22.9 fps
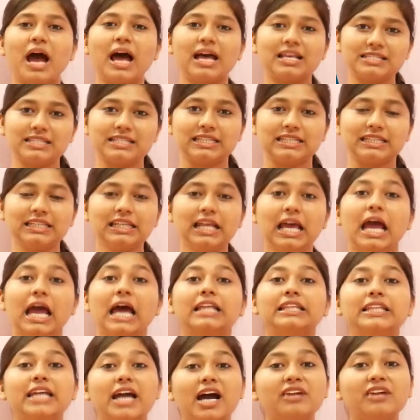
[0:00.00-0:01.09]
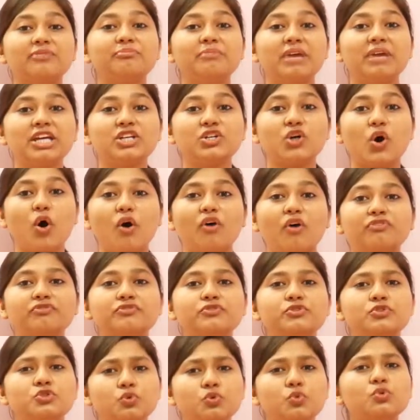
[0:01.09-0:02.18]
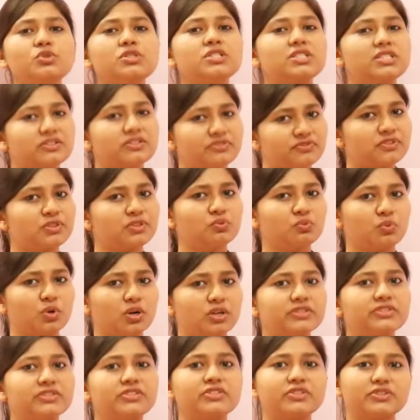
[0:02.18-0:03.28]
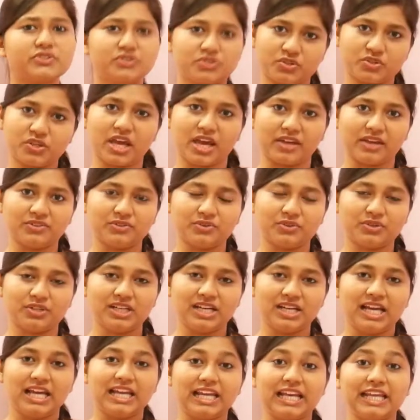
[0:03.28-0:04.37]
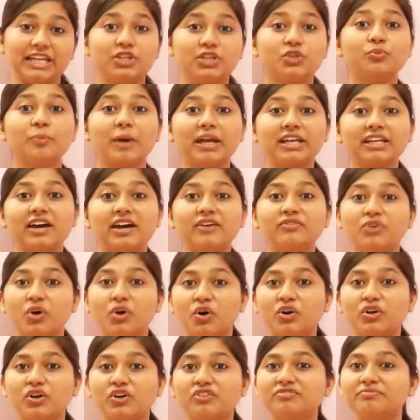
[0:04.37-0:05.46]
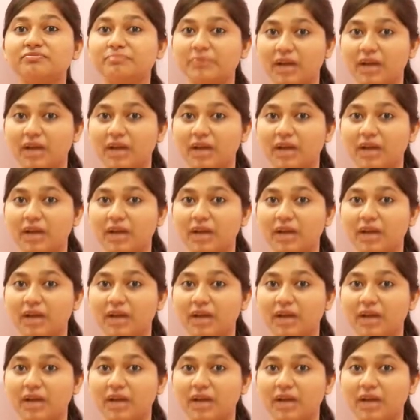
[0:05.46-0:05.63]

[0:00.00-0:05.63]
as in, they are made of two different words together. Like you might have heard of